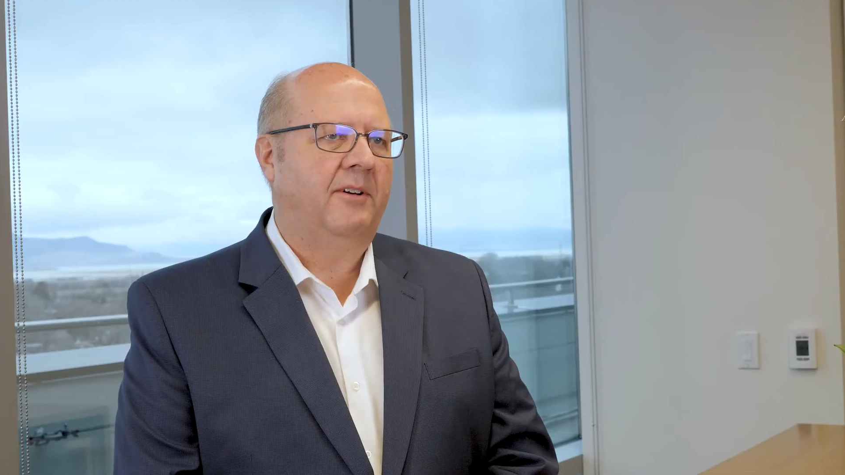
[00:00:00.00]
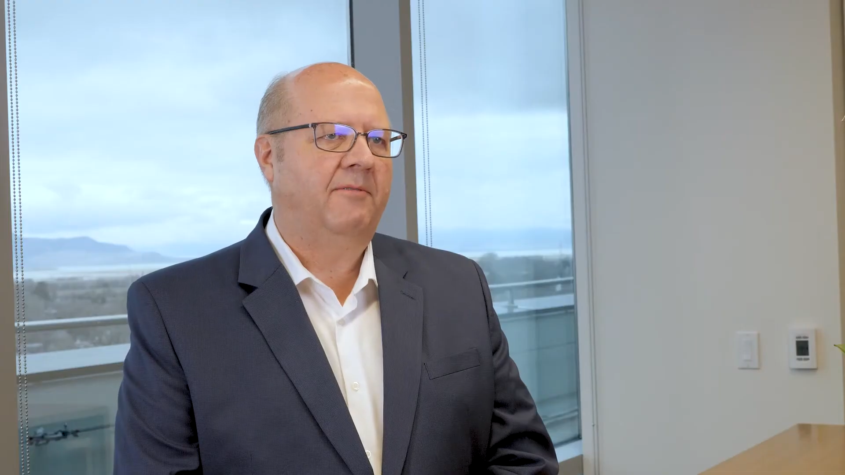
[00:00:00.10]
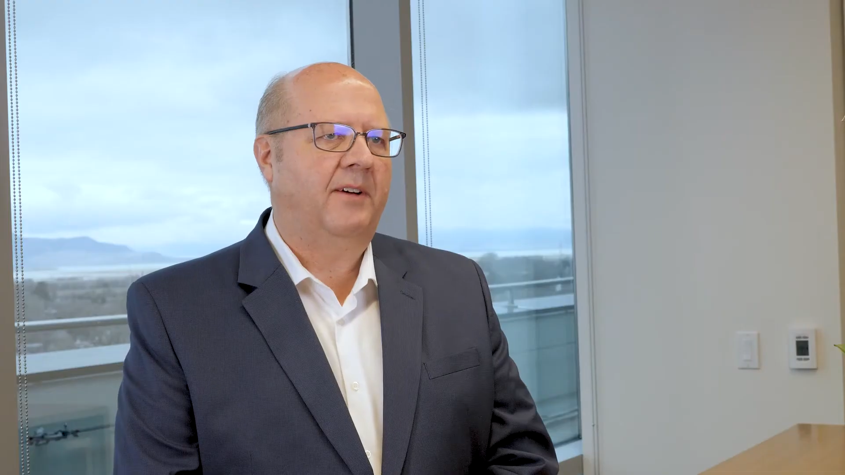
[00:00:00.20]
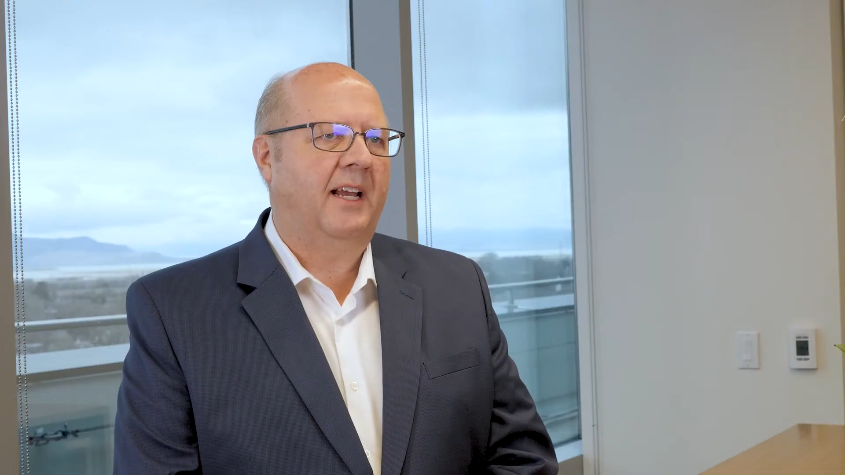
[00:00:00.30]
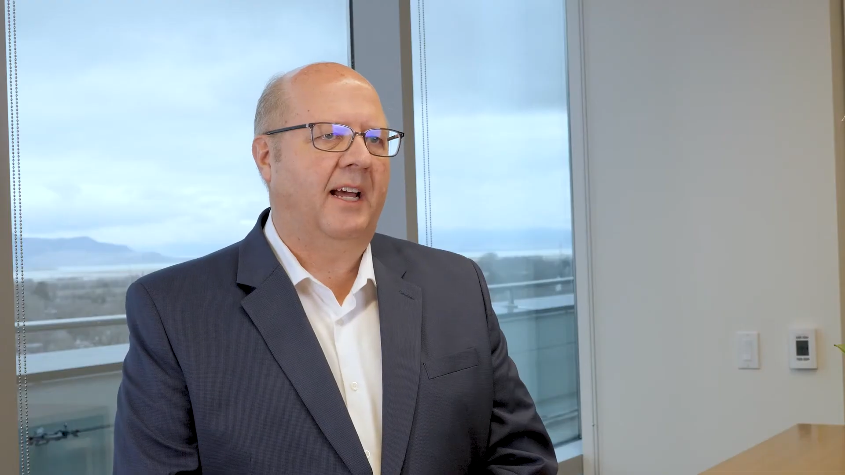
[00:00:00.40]

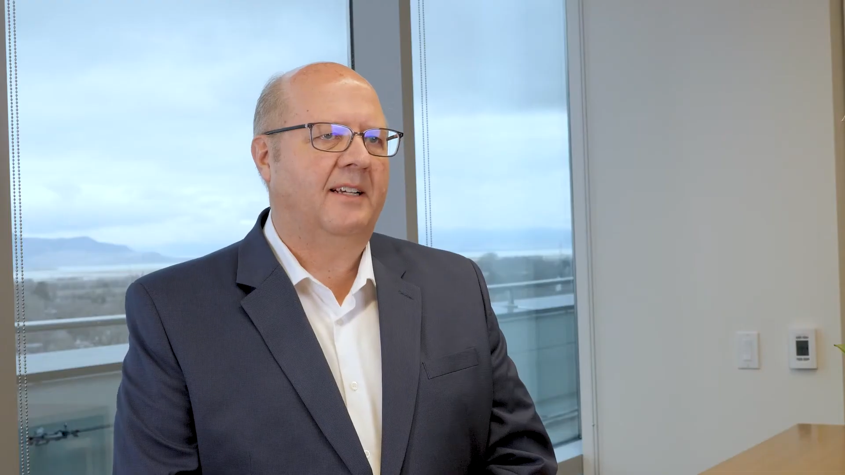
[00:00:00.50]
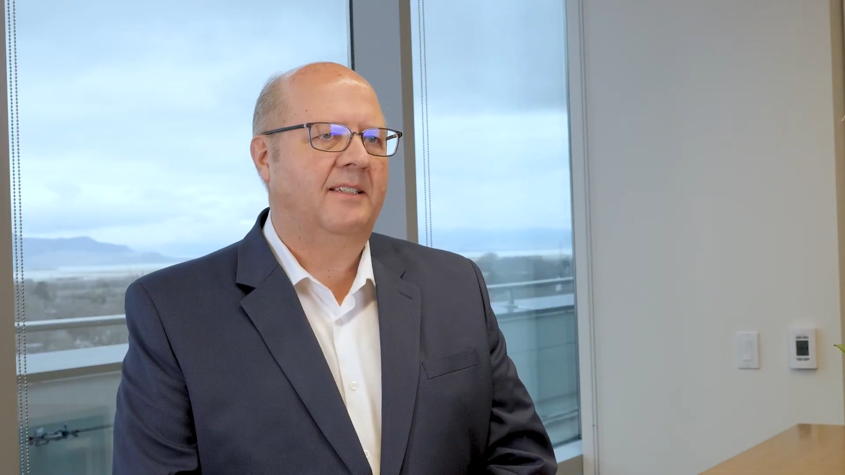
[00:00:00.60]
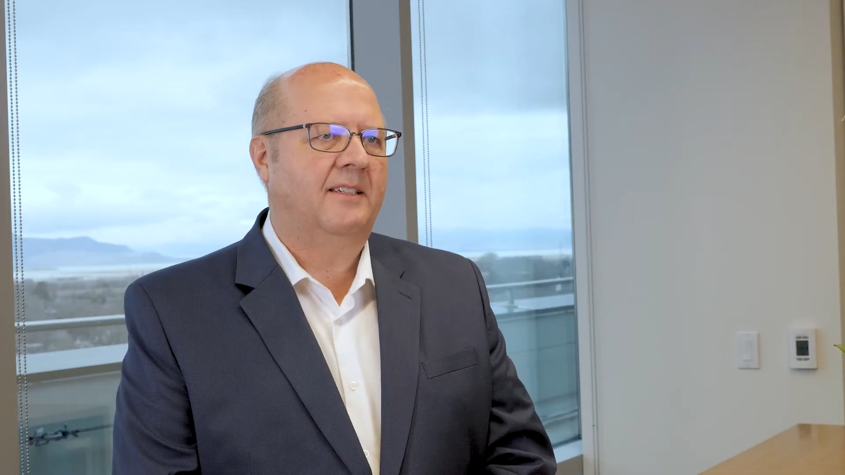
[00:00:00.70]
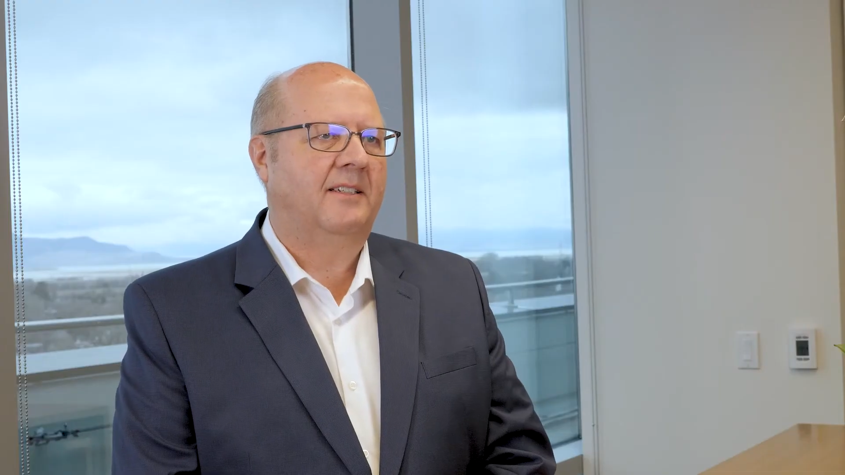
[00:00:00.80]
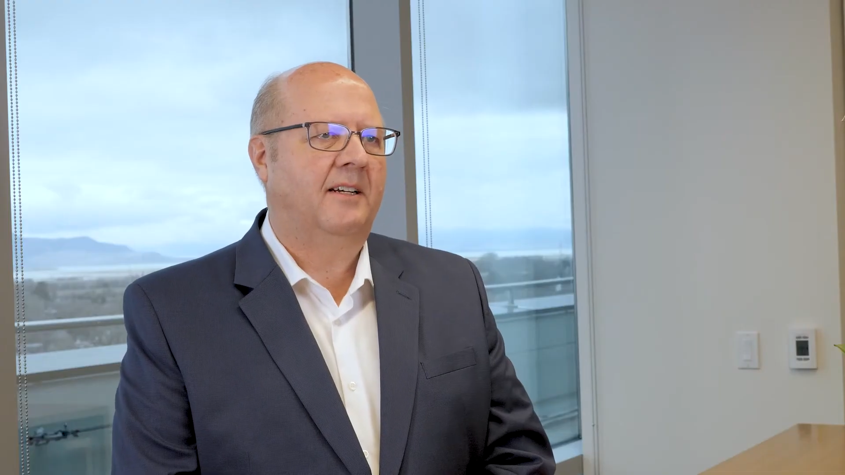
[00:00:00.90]
3 fatty
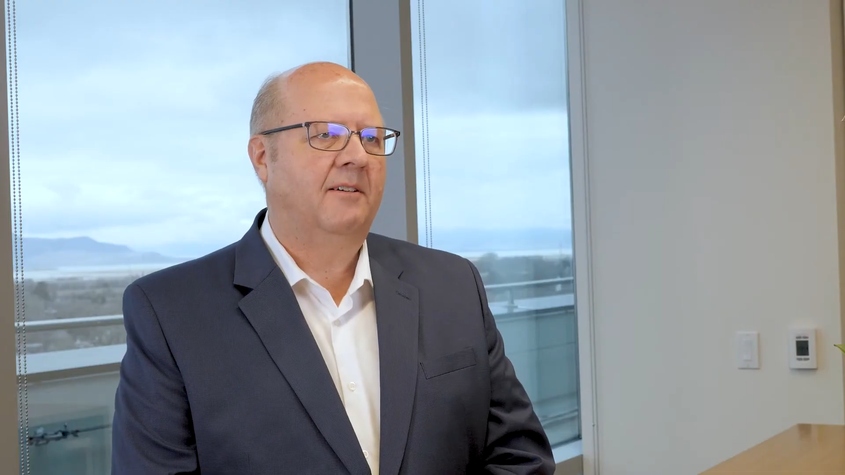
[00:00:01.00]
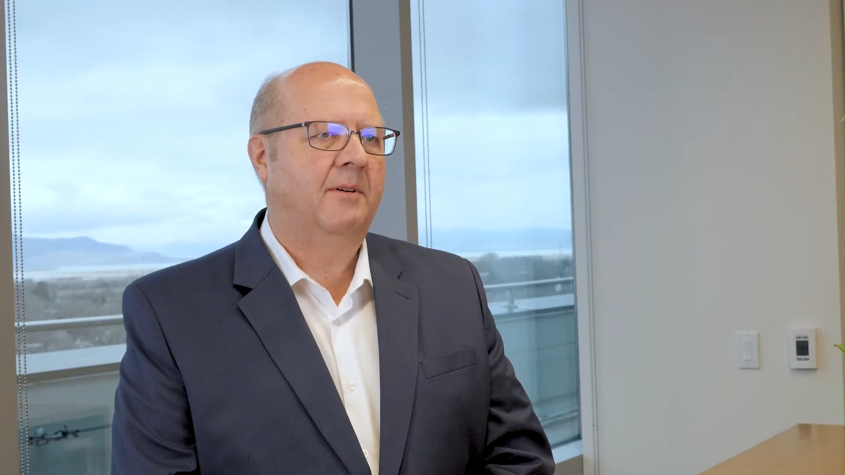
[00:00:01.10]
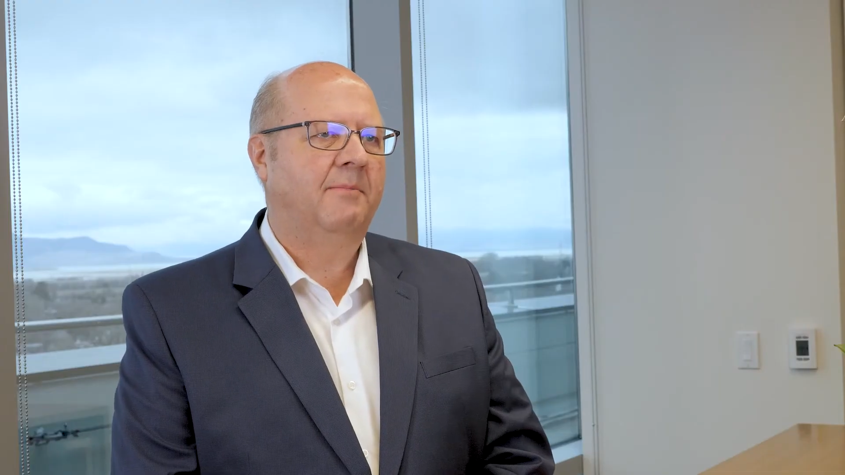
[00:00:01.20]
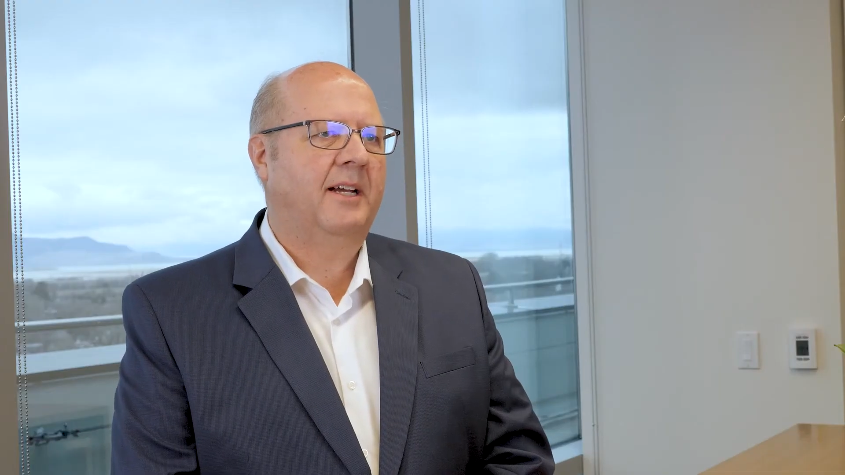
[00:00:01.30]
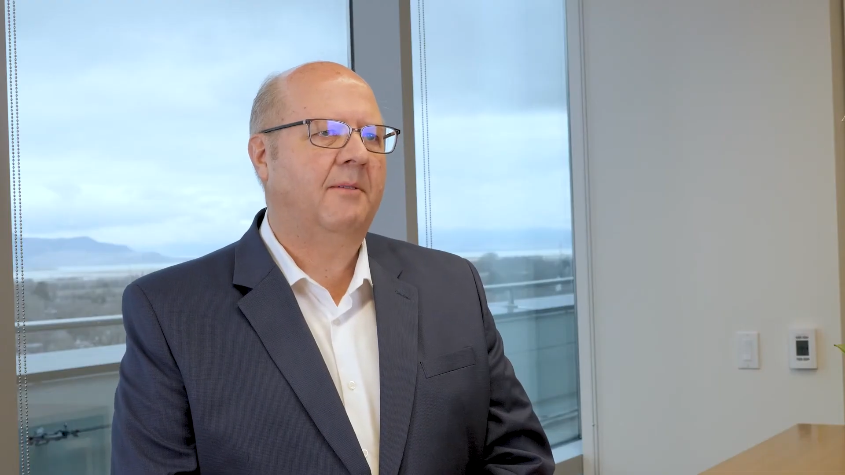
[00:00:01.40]
acids,
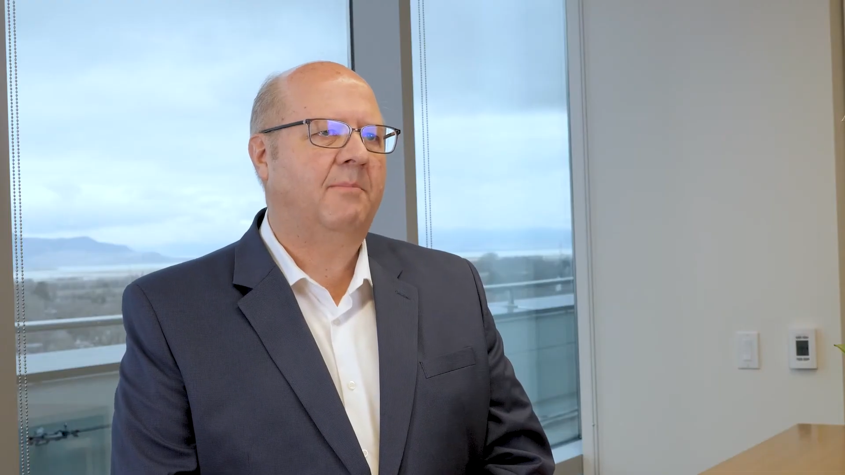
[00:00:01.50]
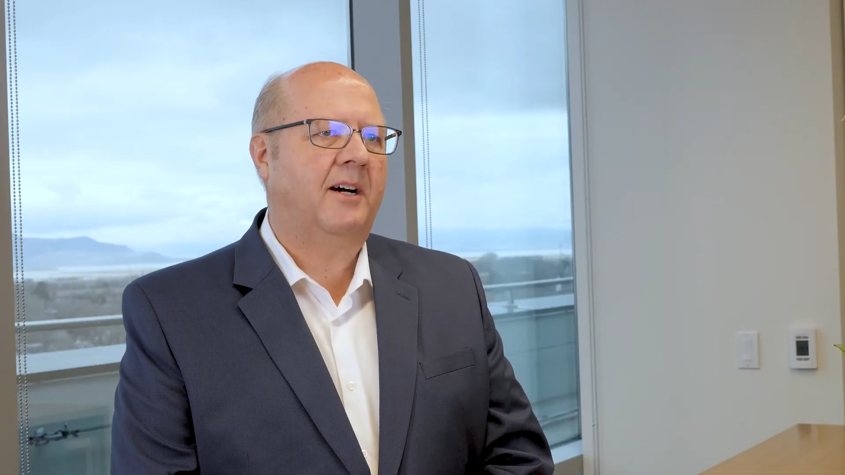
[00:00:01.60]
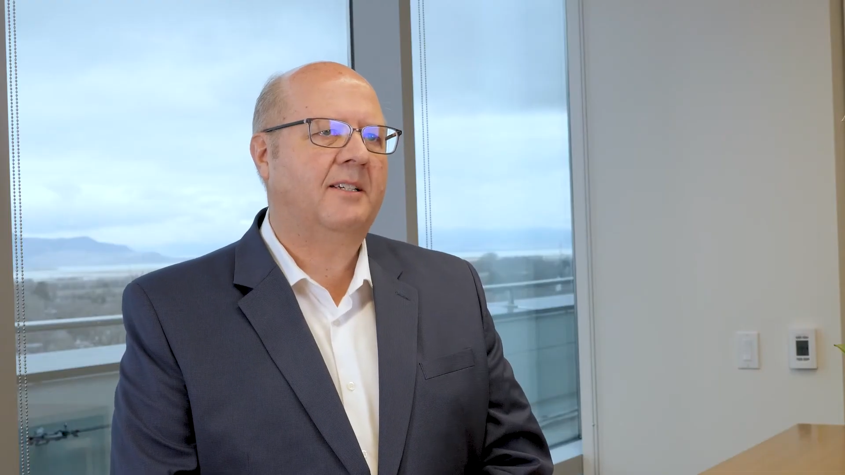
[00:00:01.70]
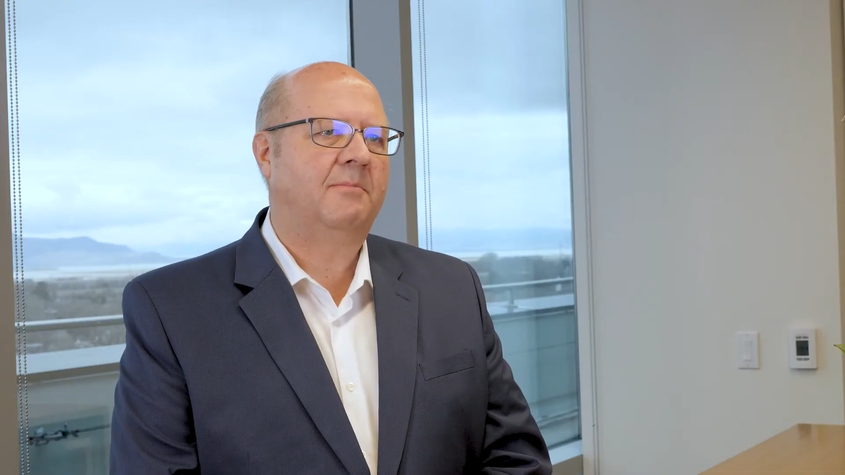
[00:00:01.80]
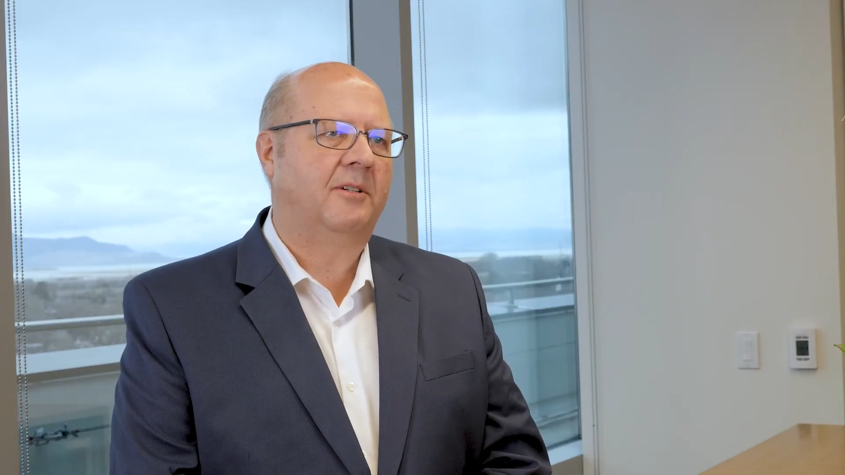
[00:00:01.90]
we make it
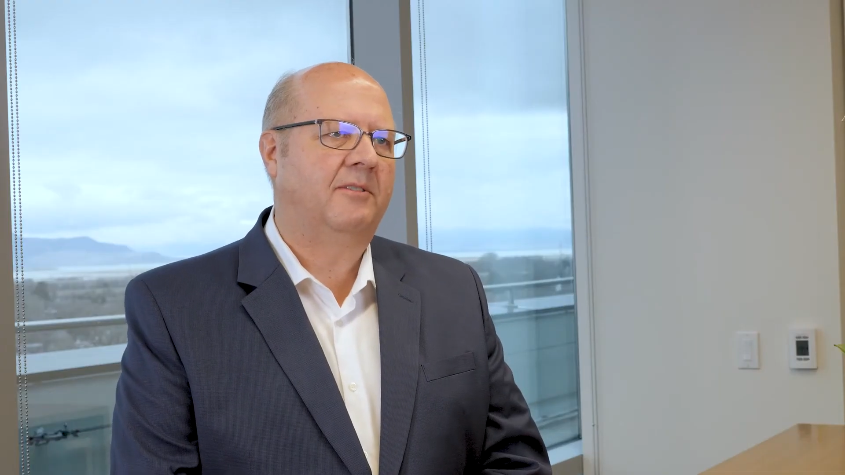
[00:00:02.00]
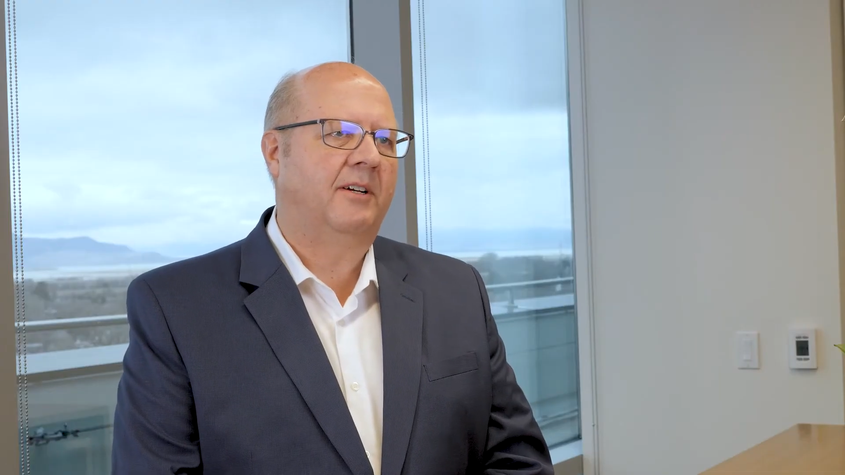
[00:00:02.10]
possible